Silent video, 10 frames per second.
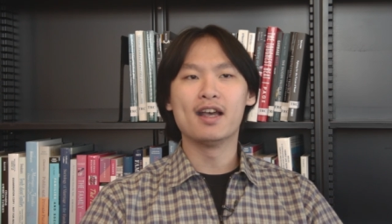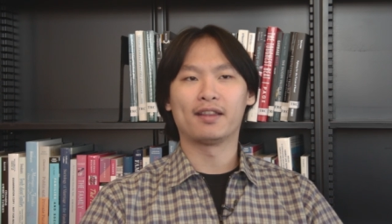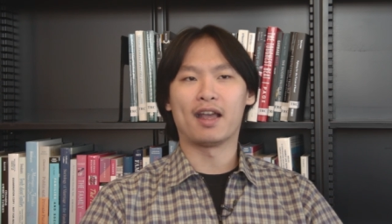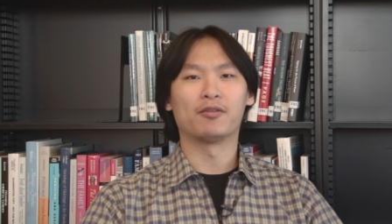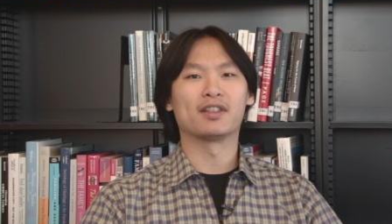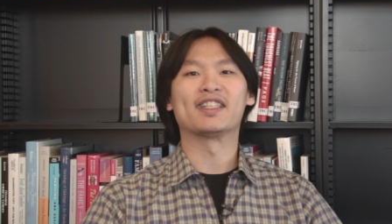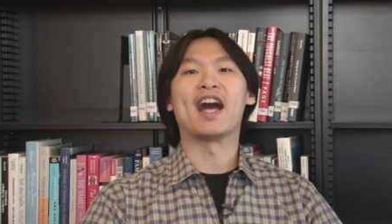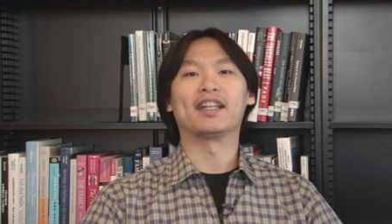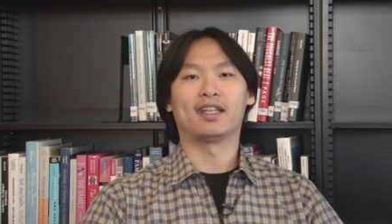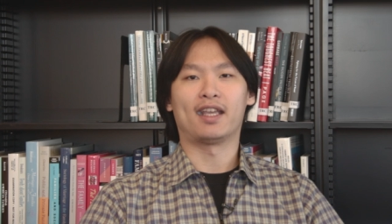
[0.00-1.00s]
That was
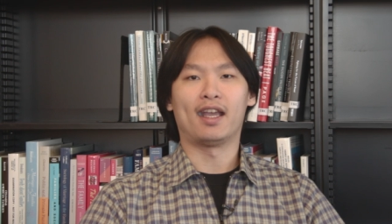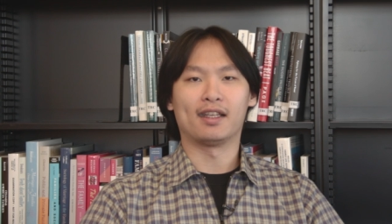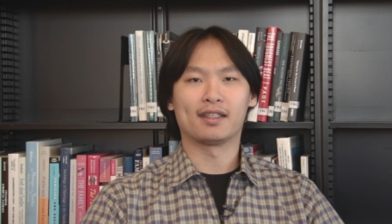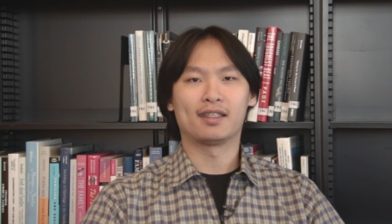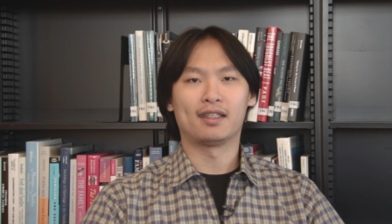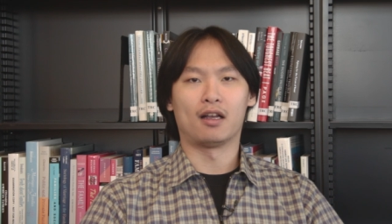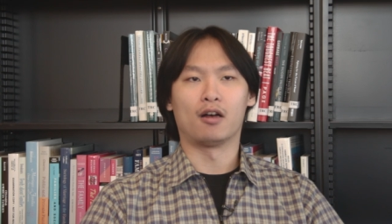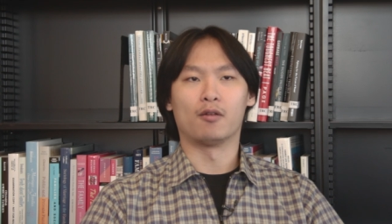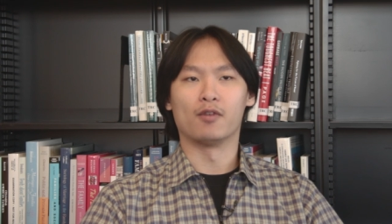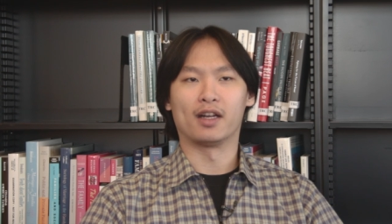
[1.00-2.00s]
not the case
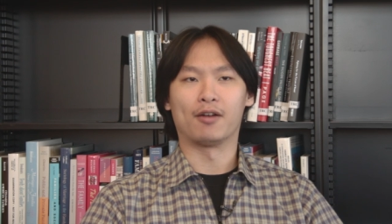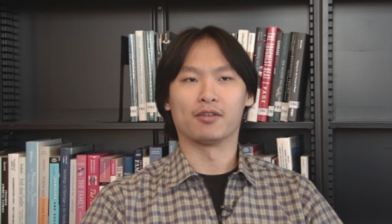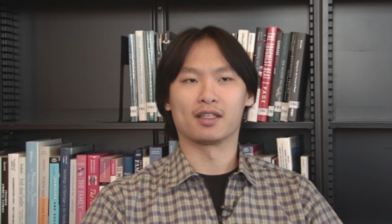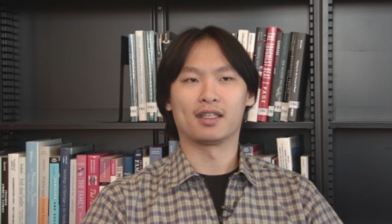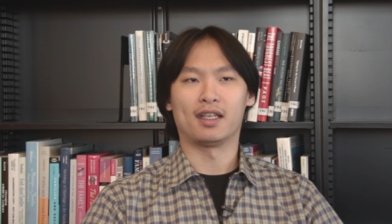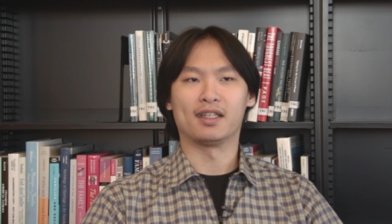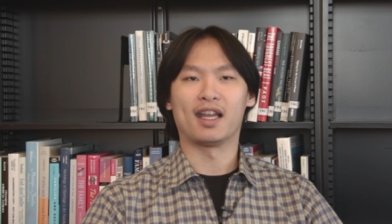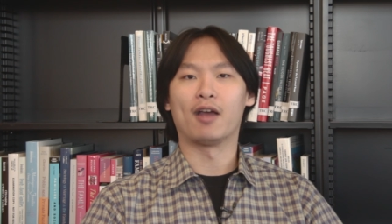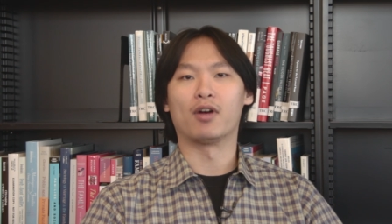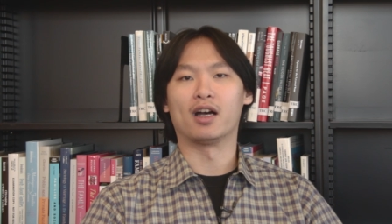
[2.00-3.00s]
um, when I was in
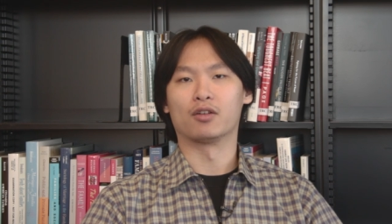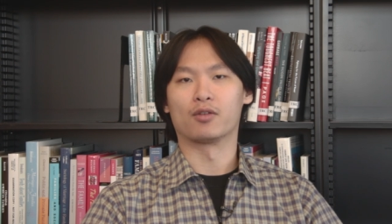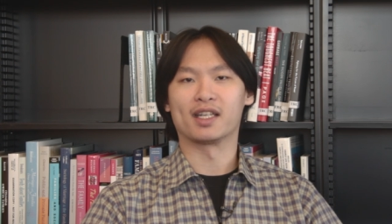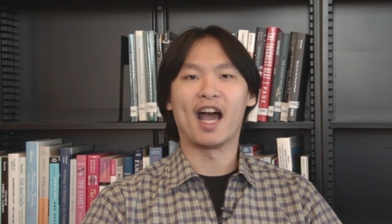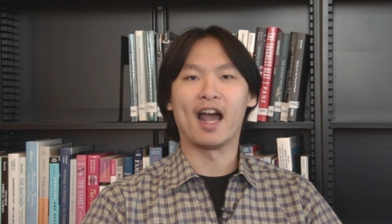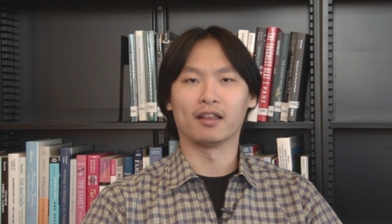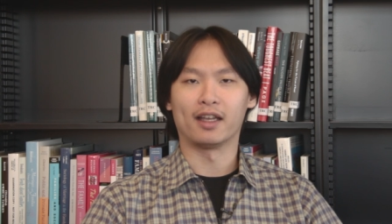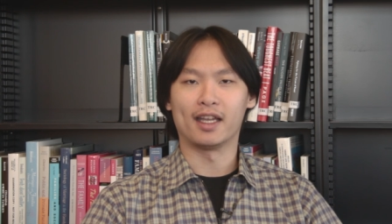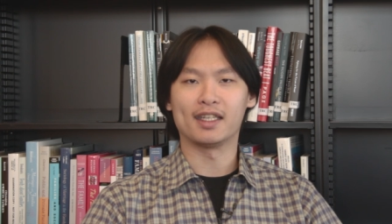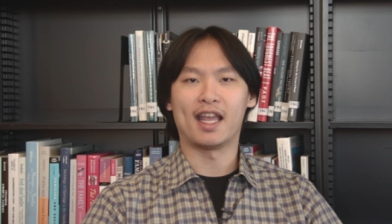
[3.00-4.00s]
Taiwan or
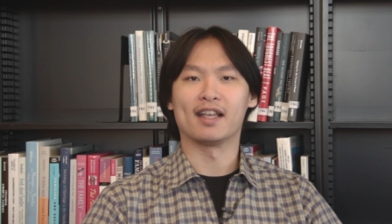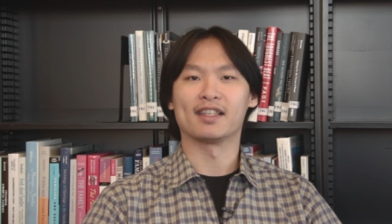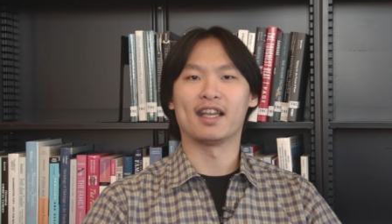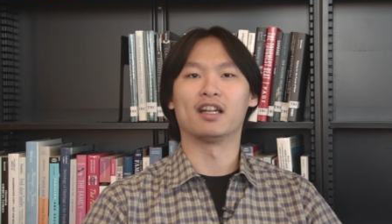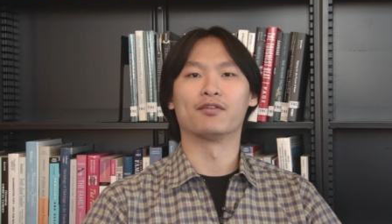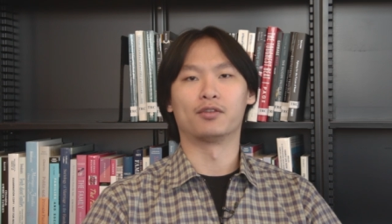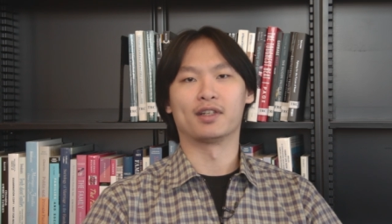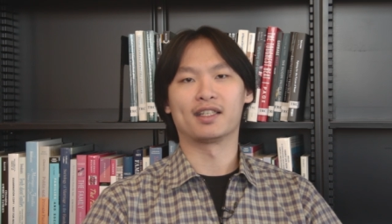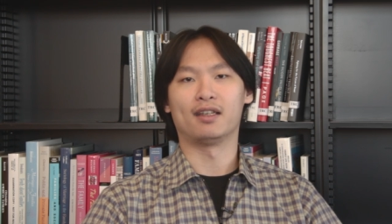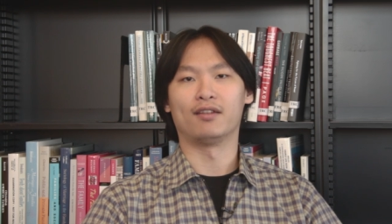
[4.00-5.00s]
Thailand, as I never
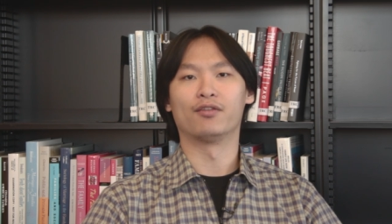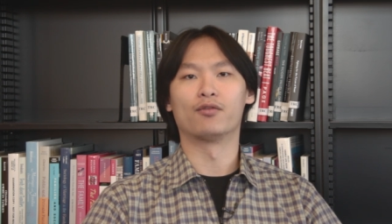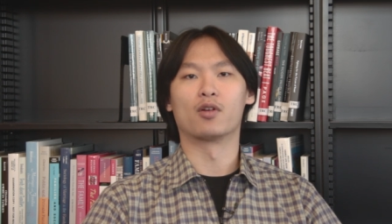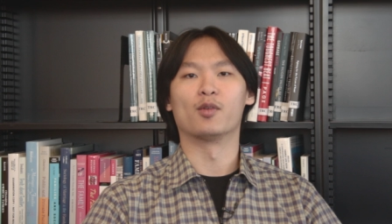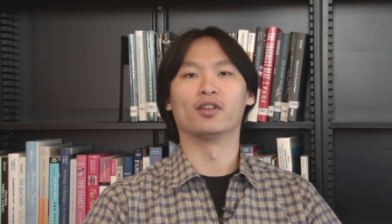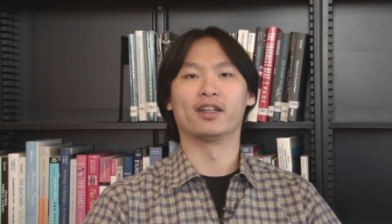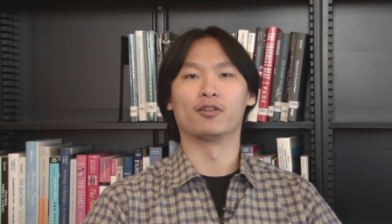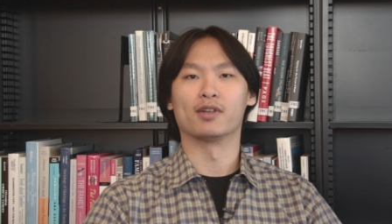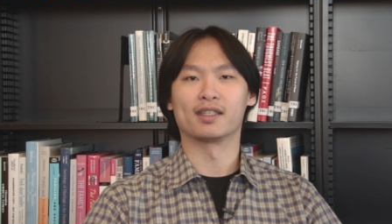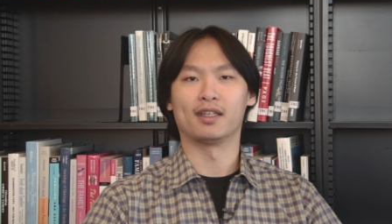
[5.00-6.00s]
received formal
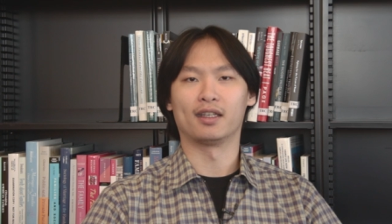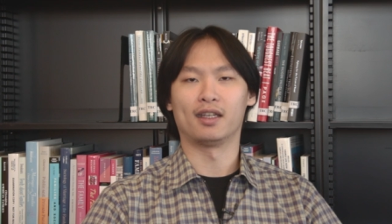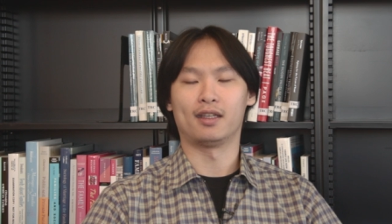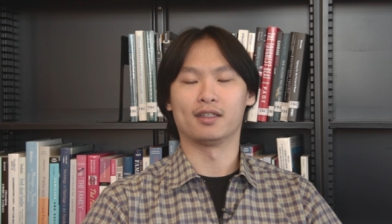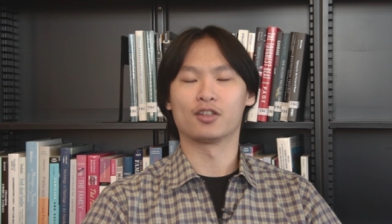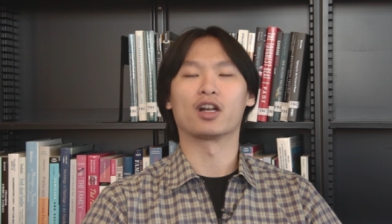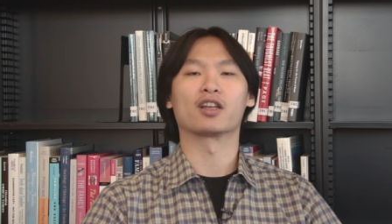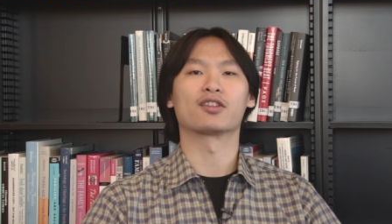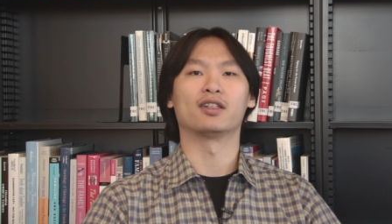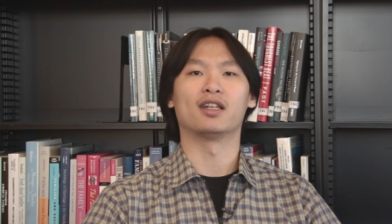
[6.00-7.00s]
linguistic
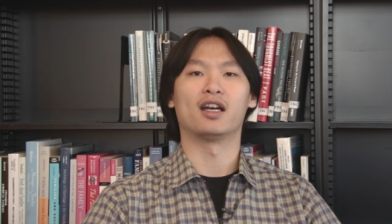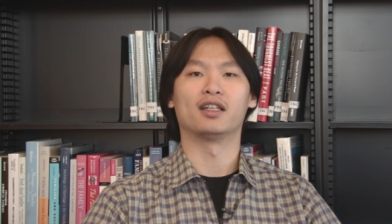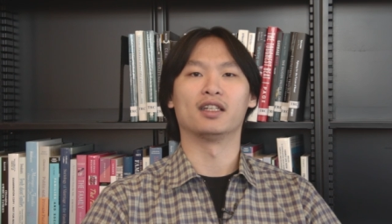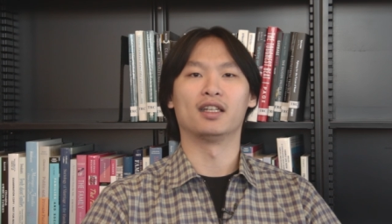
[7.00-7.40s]
instruction on